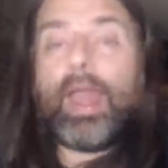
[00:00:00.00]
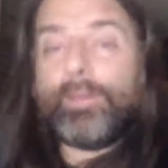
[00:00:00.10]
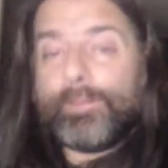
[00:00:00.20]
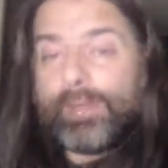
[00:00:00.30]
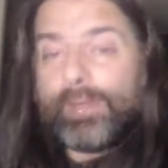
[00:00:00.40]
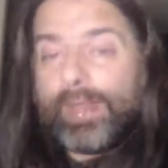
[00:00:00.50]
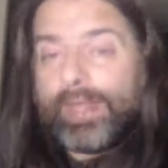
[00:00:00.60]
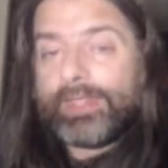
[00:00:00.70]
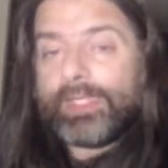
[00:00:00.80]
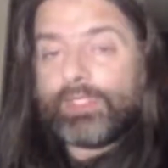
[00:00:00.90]
I'm
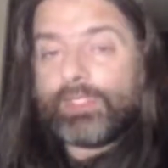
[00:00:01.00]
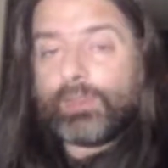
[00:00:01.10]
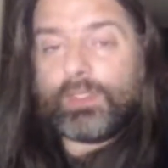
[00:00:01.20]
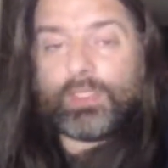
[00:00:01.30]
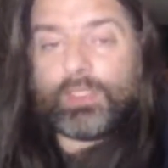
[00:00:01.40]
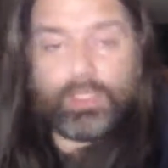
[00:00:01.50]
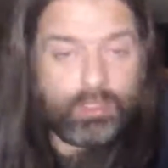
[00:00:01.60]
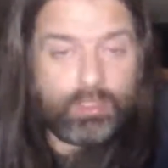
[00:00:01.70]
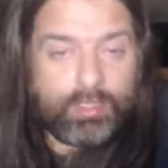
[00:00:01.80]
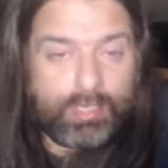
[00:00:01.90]
aware that you want to
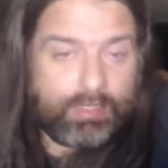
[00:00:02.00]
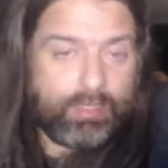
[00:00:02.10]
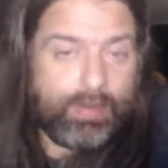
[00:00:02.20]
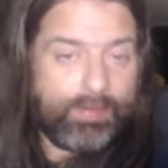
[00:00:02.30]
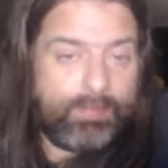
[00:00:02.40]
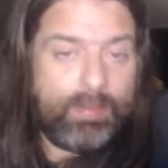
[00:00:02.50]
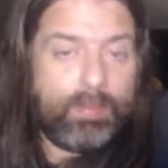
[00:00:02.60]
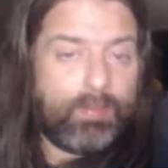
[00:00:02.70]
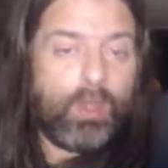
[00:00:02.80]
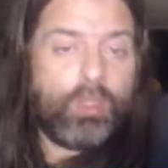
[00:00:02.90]
attract a lot of
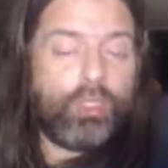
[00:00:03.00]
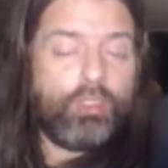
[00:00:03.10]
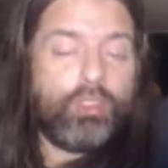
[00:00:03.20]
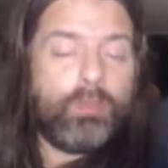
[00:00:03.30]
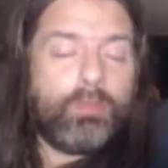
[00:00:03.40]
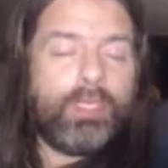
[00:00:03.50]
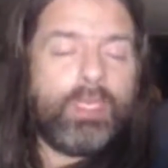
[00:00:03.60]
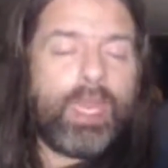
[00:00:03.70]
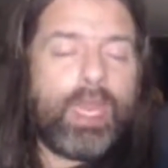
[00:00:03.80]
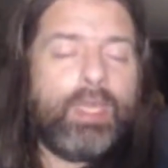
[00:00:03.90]
people on social
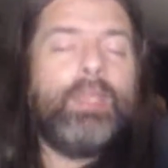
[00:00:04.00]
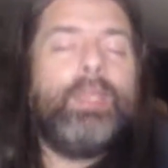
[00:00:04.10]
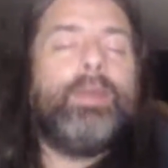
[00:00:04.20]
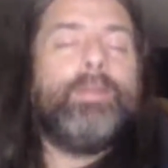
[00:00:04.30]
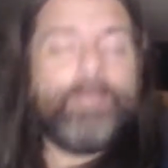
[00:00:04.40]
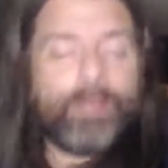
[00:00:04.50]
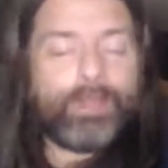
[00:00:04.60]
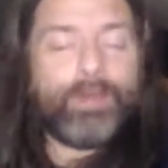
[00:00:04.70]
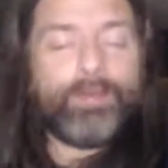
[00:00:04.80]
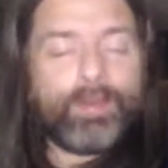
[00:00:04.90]
media. You
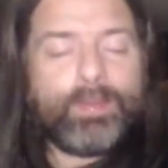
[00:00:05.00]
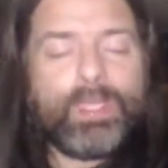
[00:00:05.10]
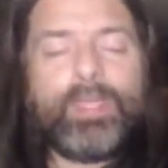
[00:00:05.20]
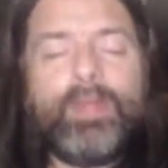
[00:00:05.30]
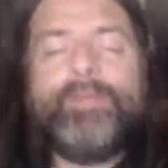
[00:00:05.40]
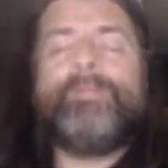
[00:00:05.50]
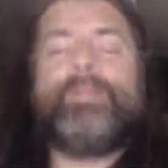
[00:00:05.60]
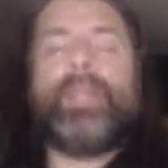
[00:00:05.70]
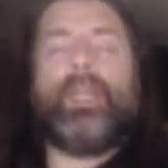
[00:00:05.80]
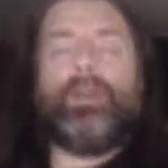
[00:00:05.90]
know what I mean?
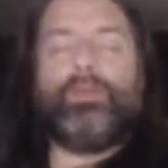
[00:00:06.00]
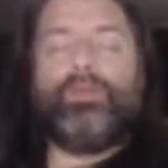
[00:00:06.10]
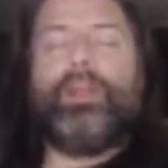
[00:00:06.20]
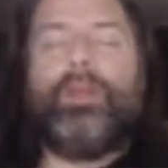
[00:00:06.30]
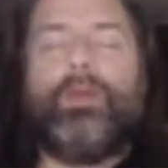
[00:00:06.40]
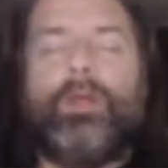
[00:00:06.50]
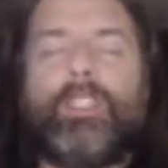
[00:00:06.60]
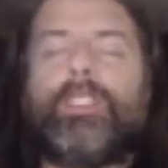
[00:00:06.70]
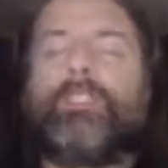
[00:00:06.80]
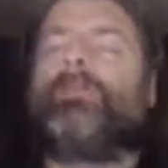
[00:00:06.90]
They're not
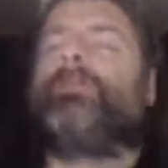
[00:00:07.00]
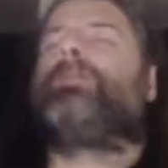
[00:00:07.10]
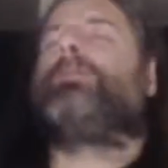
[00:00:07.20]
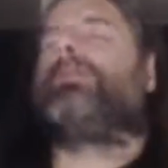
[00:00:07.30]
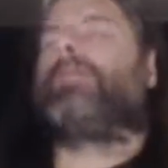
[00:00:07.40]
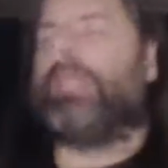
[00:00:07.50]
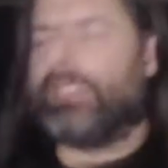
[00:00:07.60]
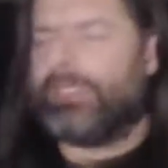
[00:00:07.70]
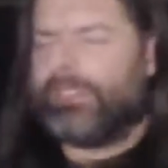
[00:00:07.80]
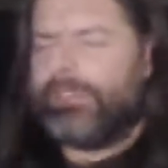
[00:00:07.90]
followers.
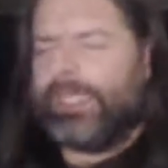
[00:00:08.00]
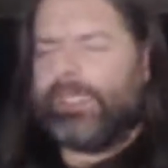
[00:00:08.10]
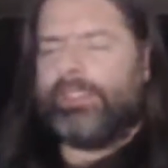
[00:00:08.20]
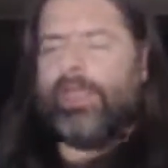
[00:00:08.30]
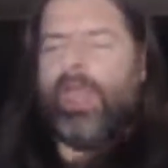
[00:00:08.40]
I do that.